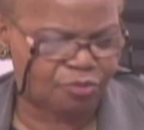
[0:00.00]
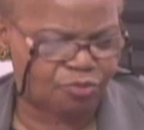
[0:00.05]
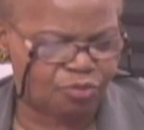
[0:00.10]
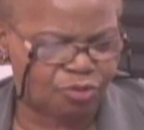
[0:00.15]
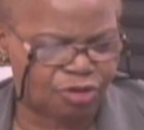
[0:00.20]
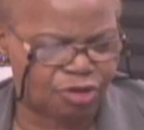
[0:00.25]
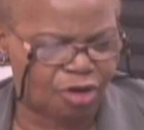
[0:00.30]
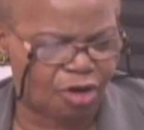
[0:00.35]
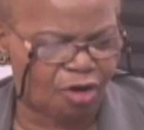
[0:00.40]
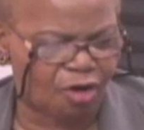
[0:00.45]

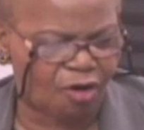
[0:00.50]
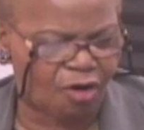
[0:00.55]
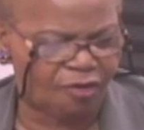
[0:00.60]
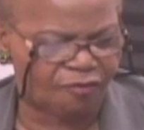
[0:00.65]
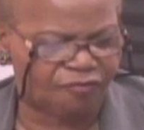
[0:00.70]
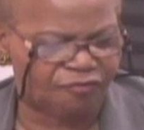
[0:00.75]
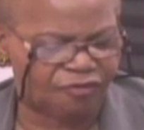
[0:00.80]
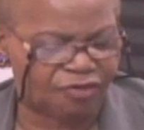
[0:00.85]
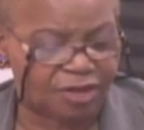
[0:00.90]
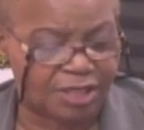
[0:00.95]
would
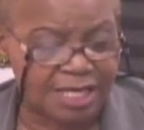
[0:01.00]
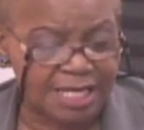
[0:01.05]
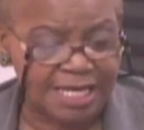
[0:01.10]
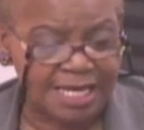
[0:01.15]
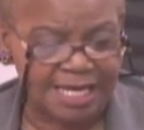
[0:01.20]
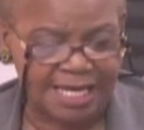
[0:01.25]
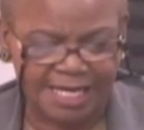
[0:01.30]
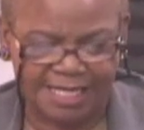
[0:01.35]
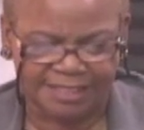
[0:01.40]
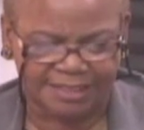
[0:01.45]
offer
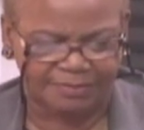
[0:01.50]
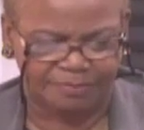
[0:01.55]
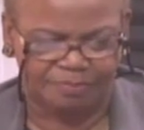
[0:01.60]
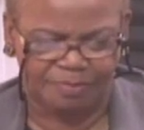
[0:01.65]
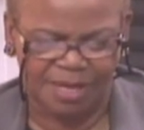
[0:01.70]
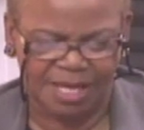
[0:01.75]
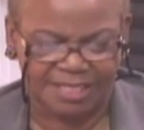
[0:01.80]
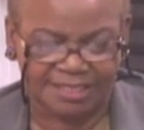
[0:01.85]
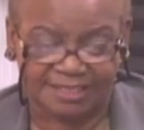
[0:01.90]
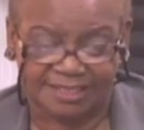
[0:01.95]
his
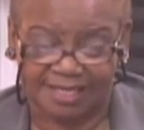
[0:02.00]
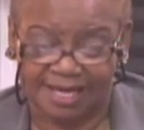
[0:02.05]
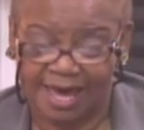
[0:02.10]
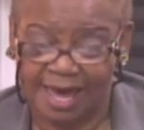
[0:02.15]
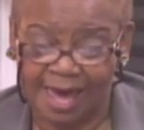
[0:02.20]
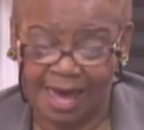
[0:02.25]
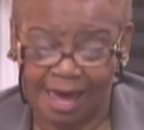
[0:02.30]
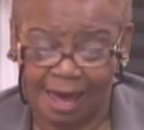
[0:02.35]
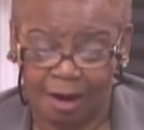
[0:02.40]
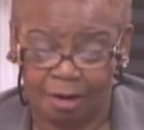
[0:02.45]
best
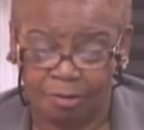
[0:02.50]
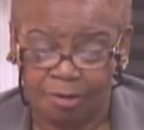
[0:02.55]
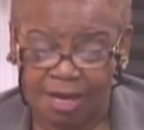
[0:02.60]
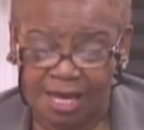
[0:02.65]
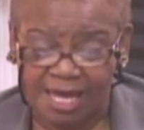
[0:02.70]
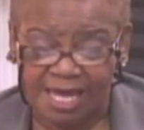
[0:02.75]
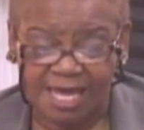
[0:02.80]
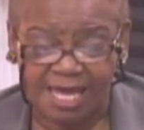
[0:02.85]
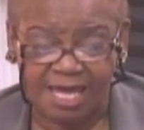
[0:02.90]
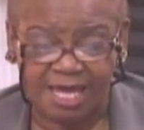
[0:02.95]
cow
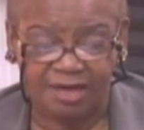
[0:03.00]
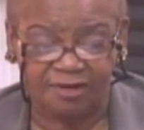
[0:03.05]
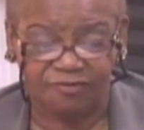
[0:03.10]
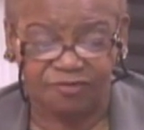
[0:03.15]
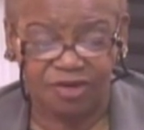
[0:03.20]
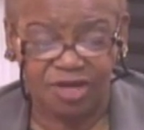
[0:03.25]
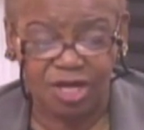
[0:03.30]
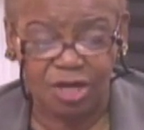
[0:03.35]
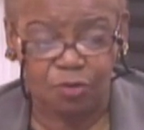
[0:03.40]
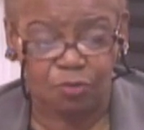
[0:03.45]
if
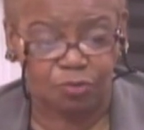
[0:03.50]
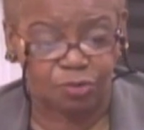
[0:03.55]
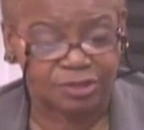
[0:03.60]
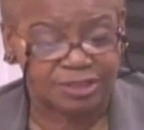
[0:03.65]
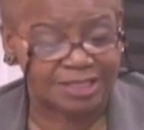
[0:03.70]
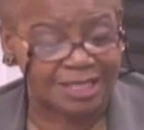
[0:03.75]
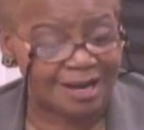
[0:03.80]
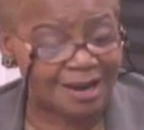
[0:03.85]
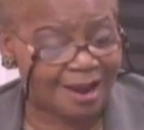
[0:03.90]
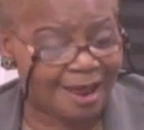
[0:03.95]
he
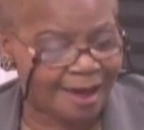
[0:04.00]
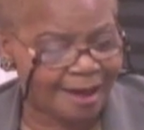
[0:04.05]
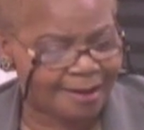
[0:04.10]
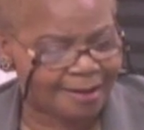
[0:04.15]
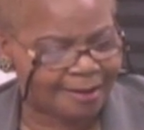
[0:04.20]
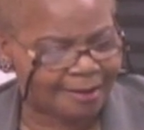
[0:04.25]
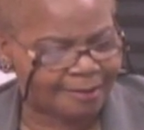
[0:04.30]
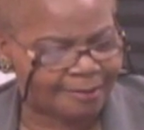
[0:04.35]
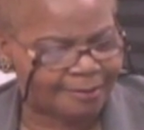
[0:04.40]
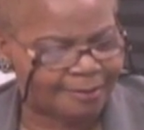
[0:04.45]
was
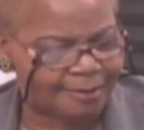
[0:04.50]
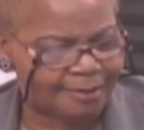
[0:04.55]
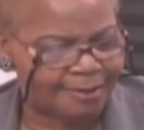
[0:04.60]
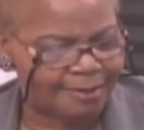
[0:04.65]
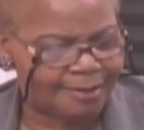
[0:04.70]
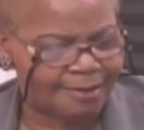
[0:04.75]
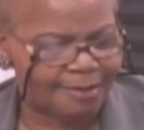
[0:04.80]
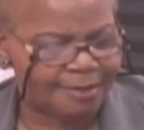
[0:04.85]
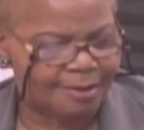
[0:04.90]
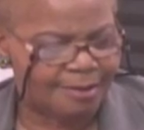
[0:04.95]
lying.
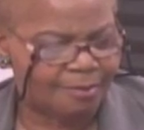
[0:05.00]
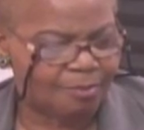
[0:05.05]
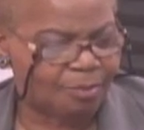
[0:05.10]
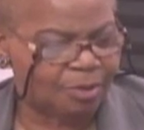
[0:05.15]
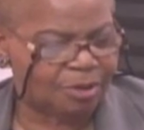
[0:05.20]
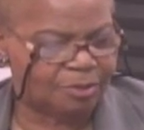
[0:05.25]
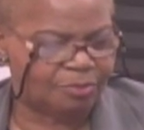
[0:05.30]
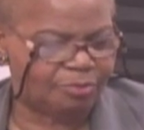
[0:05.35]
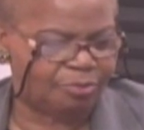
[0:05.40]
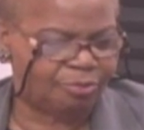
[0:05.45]

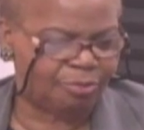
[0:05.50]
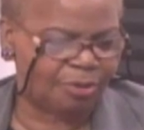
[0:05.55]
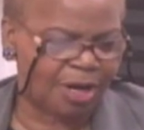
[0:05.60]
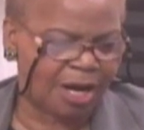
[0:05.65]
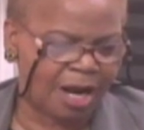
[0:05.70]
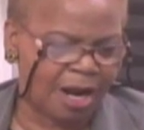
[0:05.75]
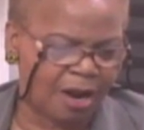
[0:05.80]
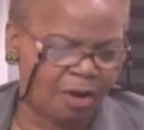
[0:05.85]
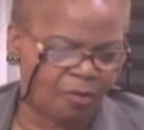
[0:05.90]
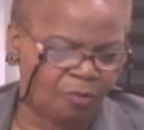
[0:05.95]
But
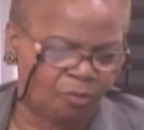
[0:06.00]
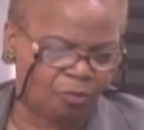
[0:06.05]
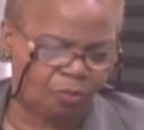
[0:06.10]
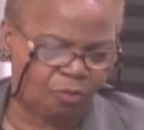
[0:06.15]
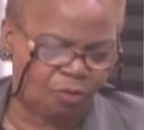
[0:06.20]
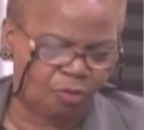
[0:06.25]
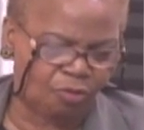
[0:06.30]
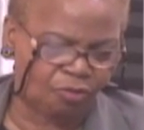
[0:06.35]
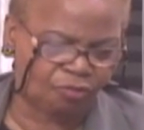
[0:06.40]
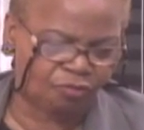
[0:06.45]
Br'er
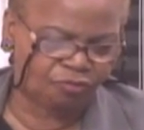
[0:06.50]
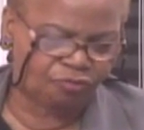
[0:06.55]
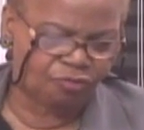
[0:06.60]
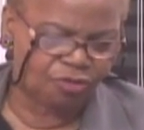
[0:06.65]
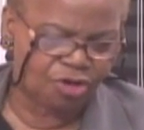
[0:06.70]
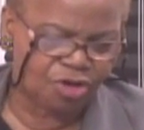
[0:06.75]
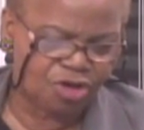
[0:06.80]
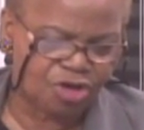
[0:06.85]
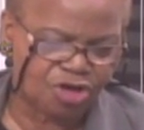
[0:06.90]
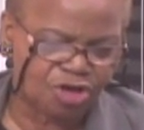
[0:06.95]
Wolf
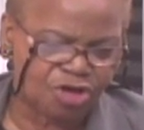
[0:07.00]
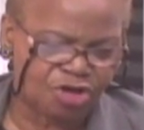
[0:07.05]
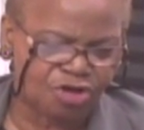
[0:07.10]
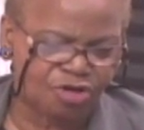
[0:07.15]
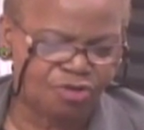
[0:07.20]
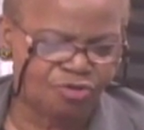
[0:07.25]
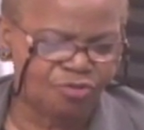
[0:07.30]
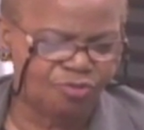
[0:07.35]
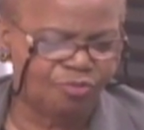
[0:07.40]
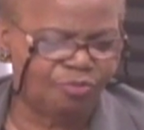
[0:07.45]

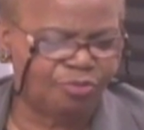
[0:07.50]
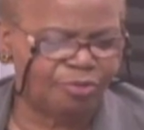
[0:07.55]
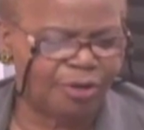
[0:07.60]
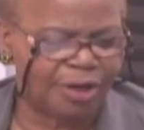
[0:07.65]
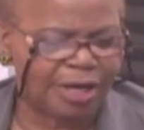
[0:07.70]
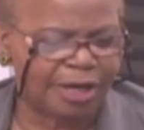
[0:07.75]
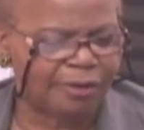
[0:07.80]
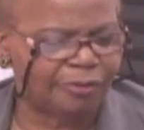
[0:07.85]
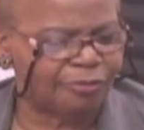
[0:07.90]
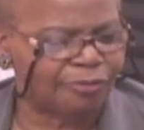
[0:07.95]
knew
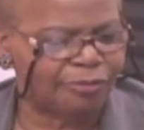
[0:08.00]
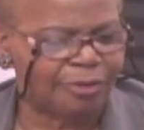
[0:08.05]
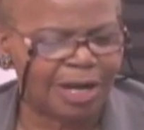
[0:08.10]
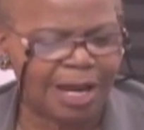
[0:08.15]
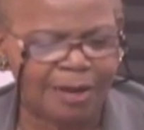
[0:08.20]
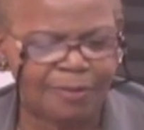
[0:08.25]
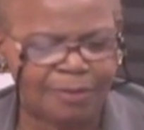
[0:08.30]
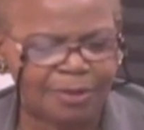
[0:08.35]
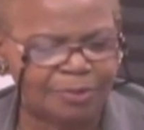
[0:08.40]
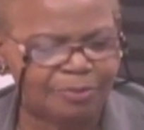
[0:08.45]
Br'er
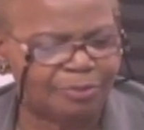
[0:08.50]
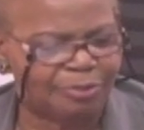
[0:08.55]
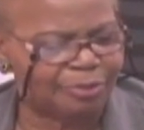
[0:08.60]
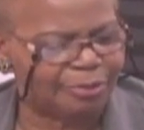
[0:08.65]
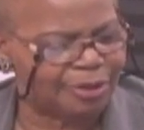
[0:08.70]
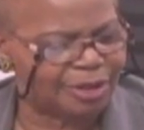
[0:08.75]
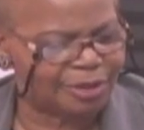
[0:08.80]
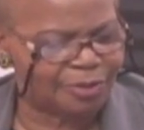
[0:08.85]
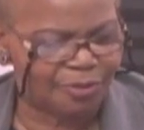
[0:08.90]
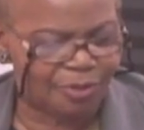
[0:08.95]
Rabbit
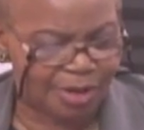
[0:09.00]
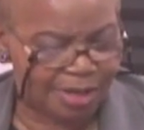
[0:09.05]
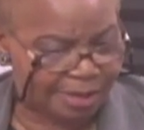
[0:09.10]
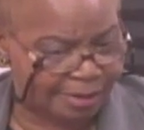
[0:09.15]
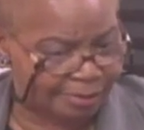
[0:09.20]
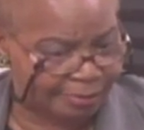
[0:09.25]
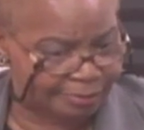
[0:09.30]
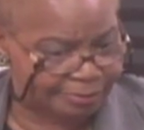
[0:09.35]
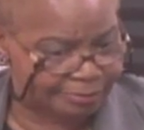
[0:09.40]
pretty well.